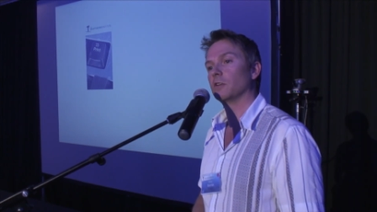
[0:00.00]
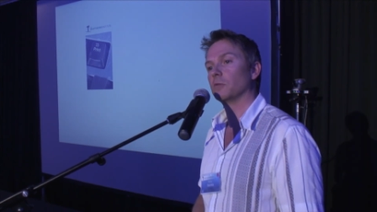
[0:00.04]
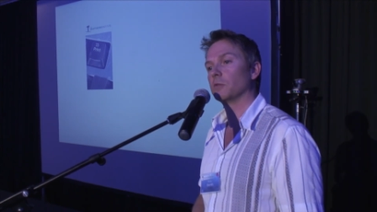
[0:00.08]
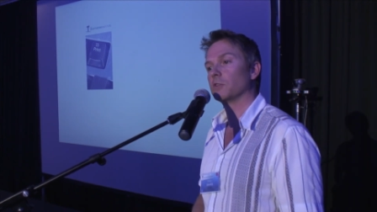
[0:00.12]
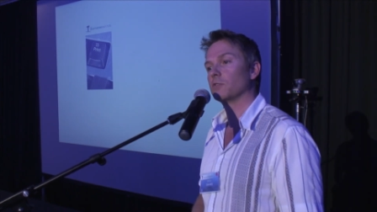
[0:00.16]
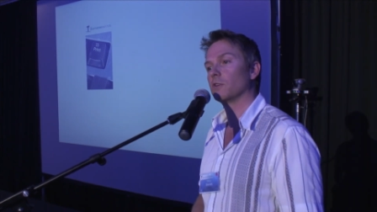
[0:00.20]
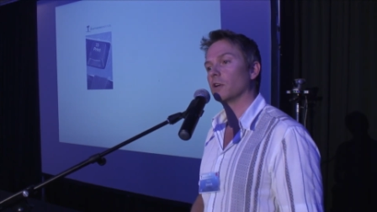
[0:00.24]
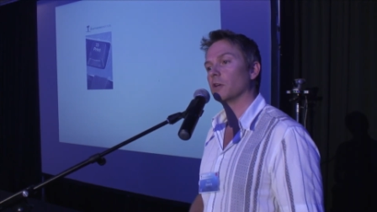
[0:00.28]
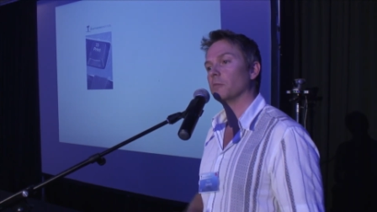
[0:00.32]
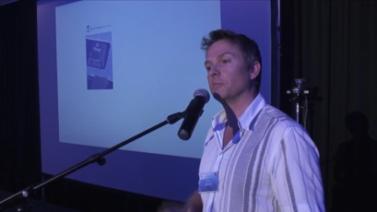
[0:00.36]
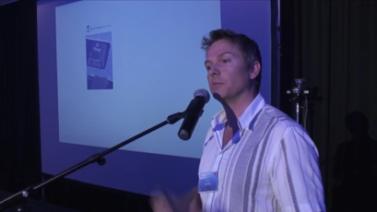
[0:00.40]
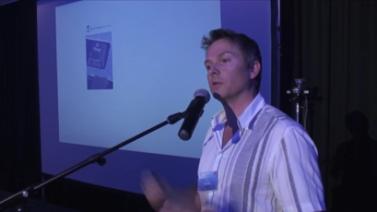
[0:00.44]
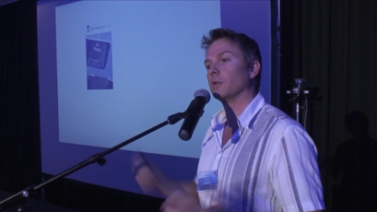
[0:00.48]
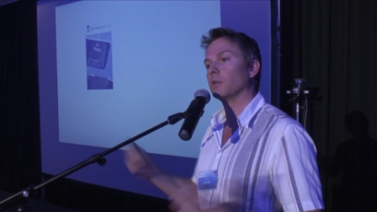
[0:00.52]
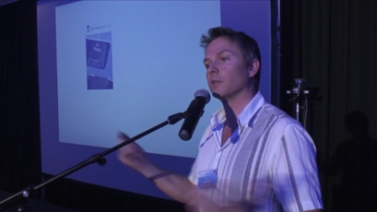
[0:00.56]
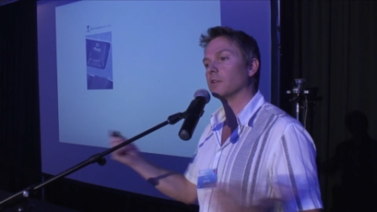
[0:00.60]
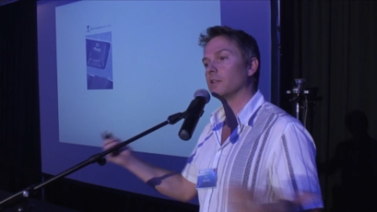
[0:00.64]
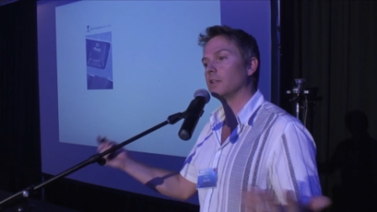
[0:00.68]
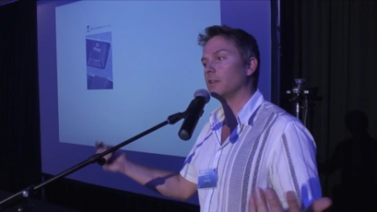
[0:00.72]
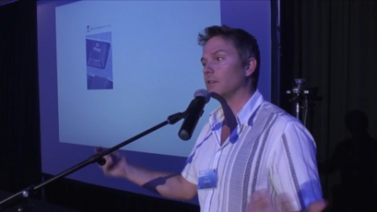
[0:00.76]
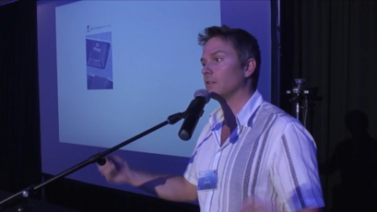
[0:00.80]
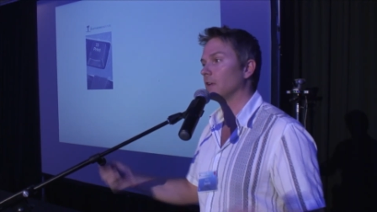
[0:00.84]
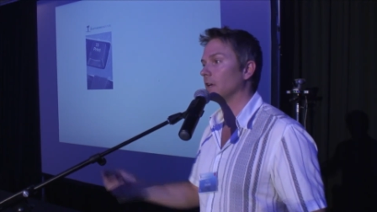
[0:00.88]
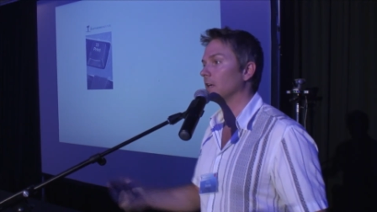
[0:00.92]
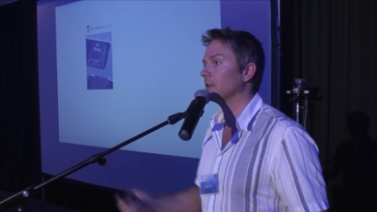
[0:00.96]
You know, we're trying to build
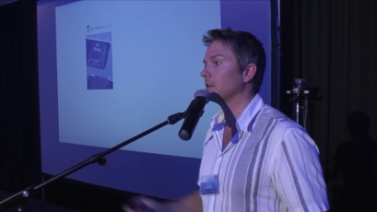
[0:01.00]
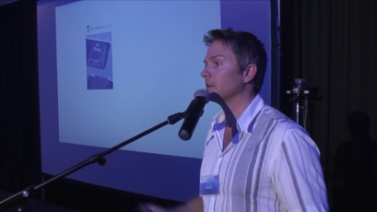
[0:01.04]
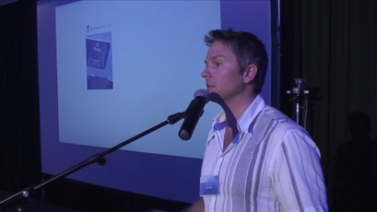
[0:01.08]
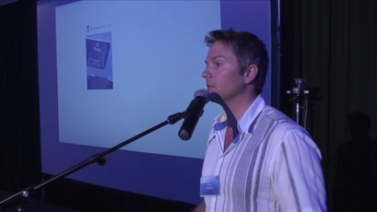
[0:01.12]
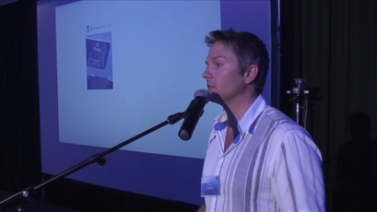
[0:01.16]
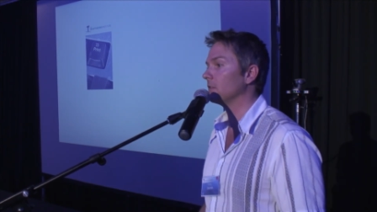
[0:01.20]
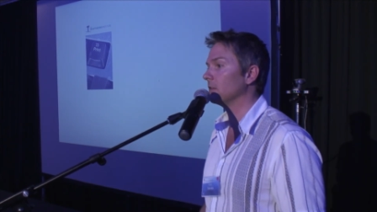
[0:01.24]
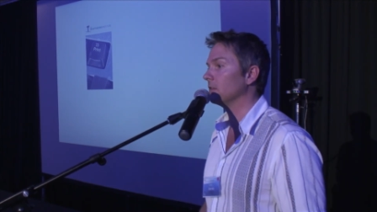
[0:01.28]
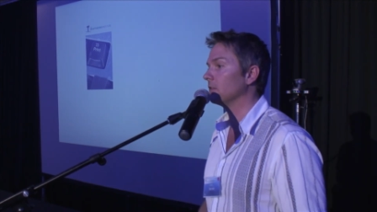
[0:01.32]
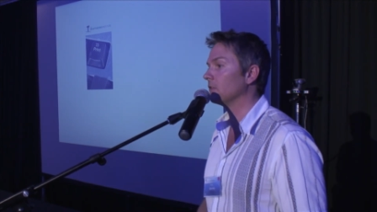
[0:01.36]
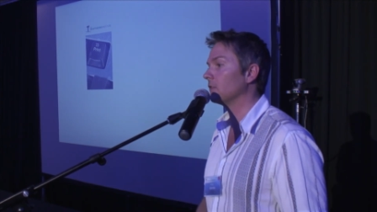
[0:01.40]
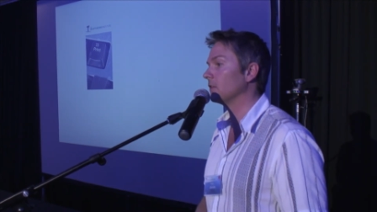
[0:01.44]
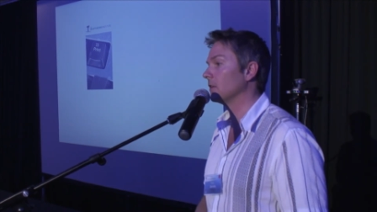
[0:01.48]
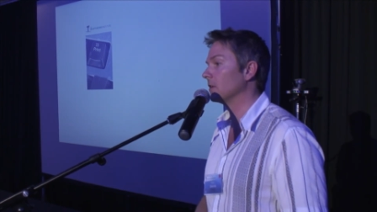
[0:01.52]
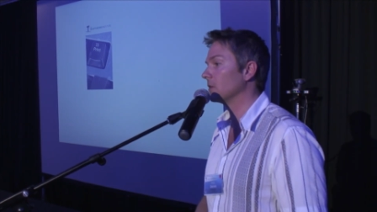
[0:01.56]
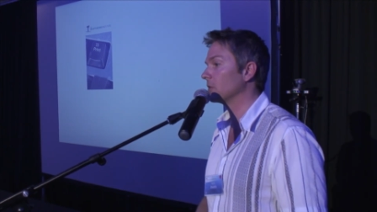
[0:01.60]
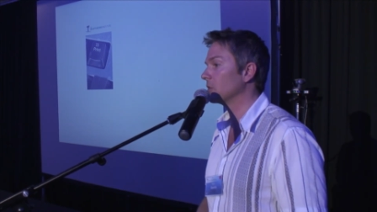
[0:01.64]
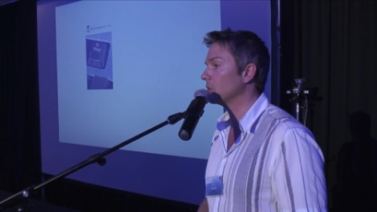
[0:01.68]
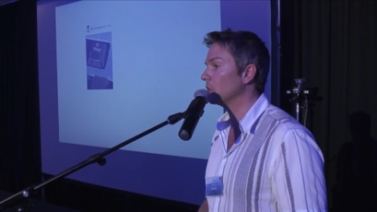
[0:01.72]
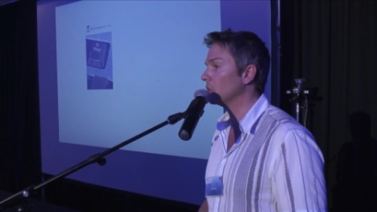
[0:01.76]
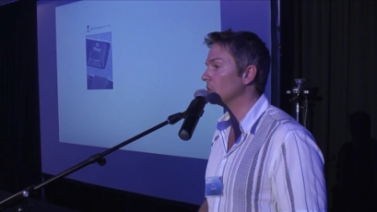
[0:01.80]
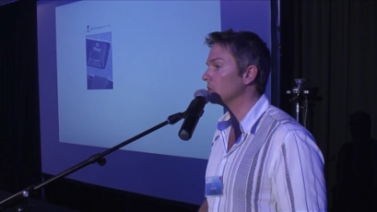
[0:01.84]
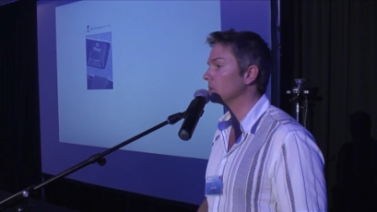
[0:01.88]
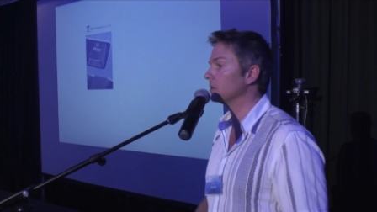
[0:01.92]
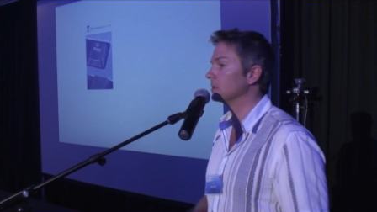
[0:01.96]
these islands in
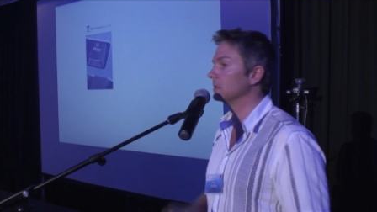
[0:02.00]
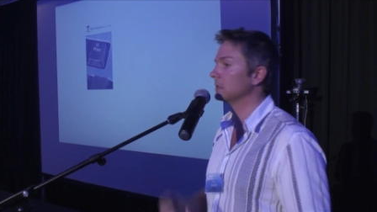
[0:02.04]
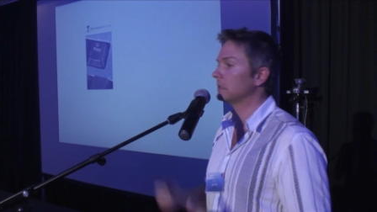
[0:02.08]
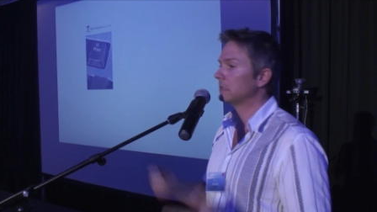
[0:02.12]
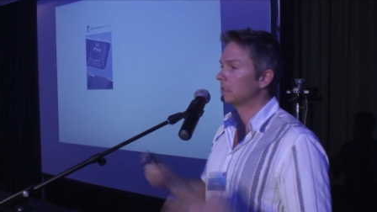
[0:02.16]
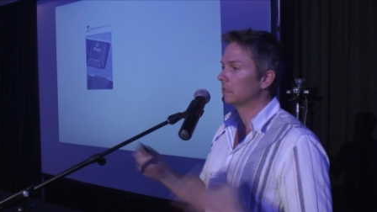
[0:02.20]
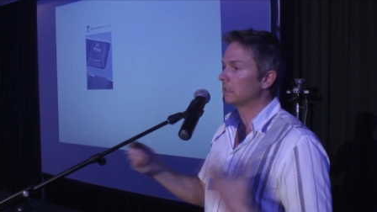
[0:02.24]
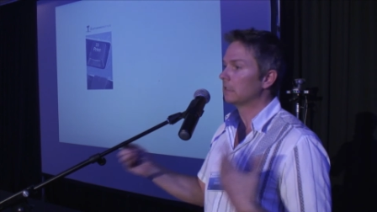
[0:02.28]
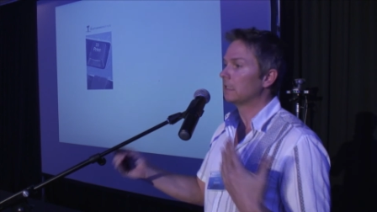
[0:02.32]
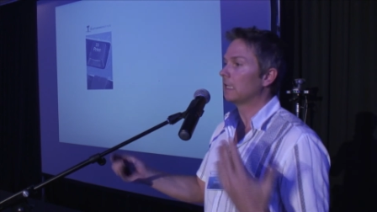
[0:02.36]
silico and